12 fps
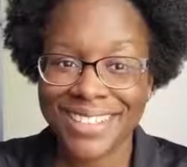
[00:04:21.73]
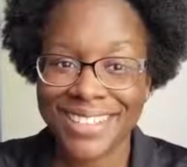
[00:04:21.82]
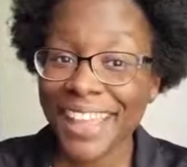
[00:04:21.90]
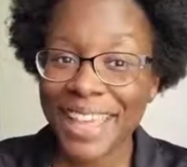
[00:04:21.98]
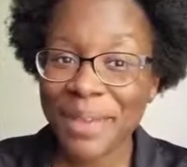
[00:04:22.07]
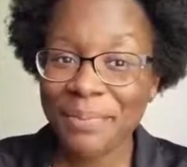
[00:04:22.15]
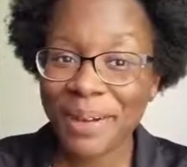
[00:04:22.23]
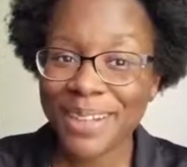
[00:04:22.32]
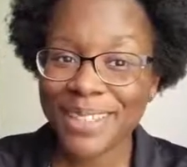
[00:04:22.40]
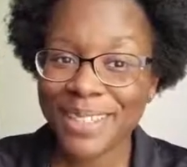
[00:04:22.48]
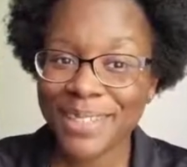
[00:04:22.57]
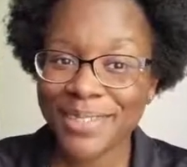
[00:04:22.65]
Get
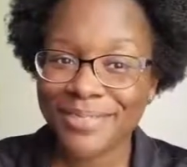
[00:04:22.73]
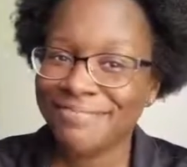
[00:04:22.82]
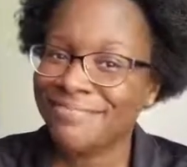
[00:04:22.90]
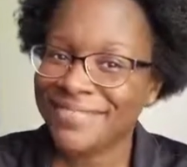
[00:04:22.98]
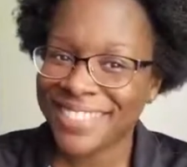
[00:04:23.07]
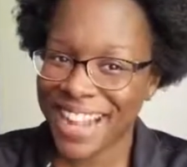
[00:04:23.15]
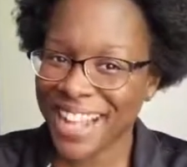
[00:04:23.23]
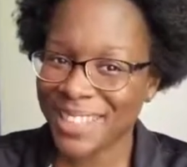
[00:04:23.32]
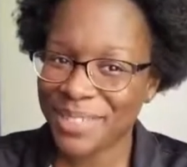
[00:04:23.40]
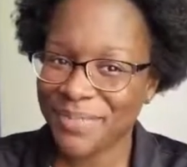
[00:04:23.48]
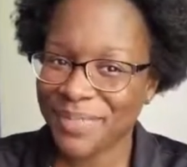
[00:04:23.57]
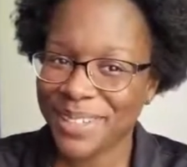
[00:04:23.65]
personal. Not
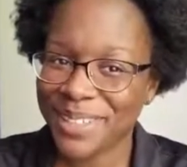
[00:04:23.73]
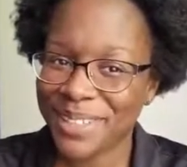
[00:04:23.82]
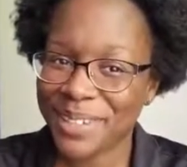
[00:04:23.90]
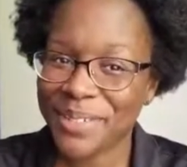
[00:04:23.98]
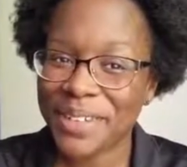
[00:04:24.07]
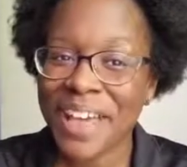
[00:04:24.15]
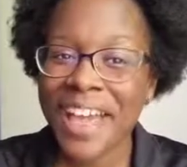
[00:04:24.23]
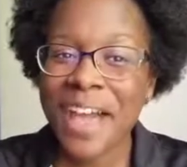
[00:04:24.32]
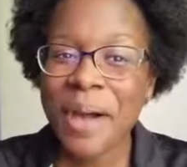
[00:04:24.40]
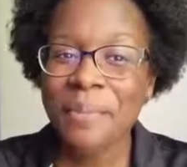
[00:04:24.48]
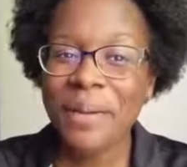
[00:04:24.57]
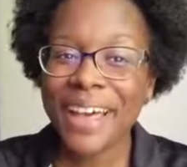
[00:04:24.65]
too personal,
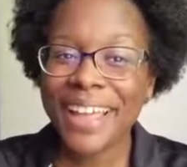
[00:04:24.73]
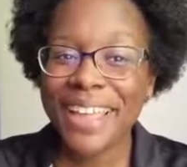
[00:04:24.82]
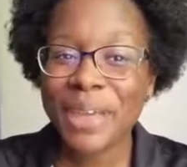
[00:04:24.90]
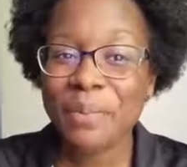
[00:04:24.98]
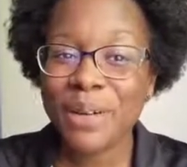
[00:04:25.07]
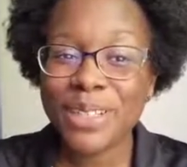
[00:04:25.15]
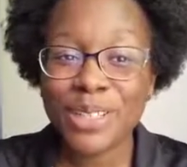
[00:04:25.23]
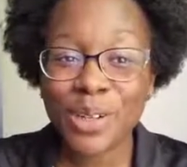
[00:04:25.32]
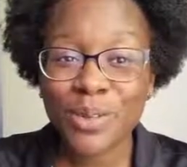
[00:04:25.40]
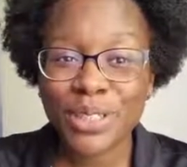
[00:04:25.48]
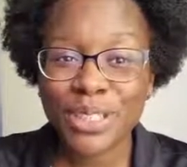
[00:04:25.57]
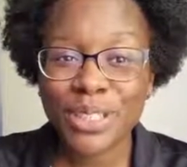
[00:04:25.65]
but get personal
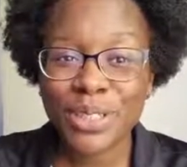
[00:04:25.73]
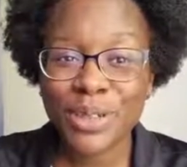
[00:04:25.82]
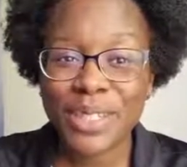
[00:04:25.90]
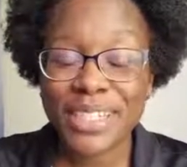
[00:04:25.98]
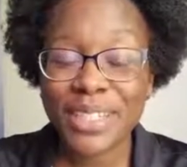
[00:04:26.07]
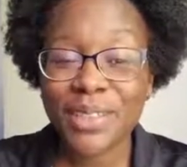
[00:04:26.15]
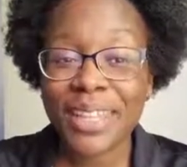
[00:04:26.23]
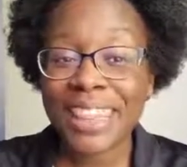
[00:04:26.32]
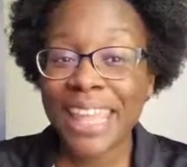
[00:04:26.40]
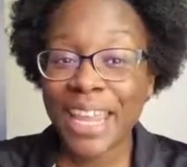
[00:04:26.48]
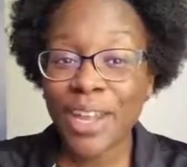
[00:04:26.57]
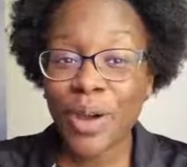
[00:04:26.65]
with your students so that
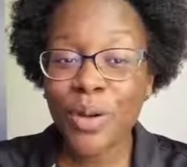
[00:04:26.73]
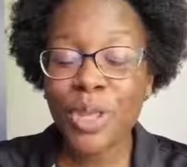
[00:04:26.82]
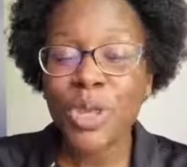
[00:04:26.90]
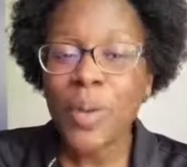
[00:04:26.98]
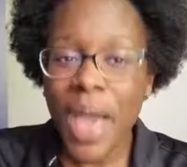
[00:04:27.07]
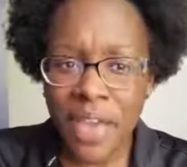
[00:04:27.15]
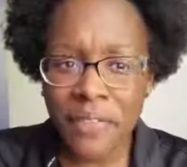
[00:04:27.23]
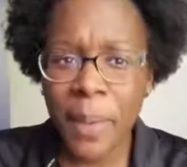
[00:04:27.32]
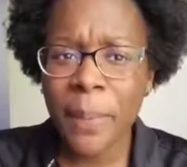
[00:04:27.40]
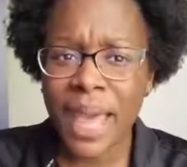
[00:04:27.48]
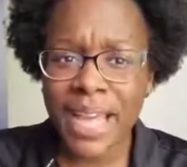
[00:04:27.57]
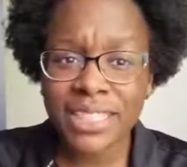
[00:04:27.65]
they know you have a
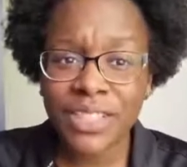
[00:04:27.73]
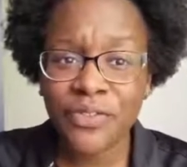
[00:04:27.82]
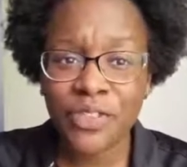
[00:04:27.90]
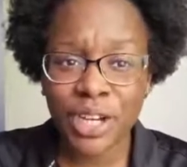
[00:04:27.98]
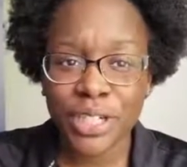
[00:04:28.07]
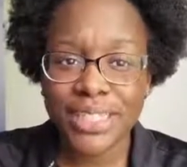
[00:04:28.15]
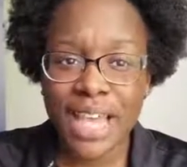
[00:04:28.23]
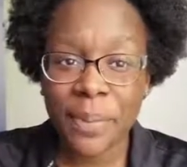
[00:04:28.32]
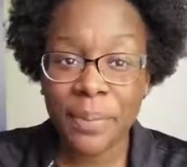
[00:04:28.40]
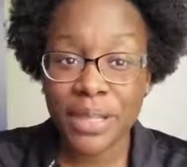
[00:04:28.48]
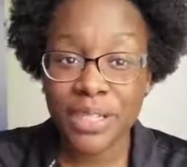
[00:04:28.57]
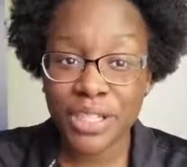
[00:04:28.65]
passion for your
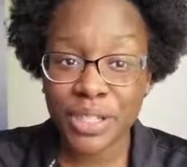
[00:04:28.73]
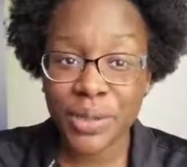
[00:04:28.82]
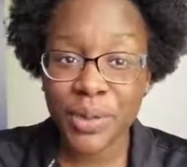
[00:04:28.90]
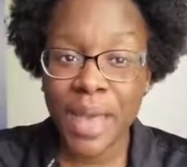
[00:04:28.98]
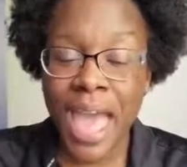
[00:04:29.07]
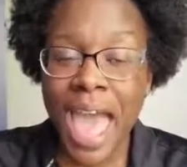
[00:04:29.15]
topic too.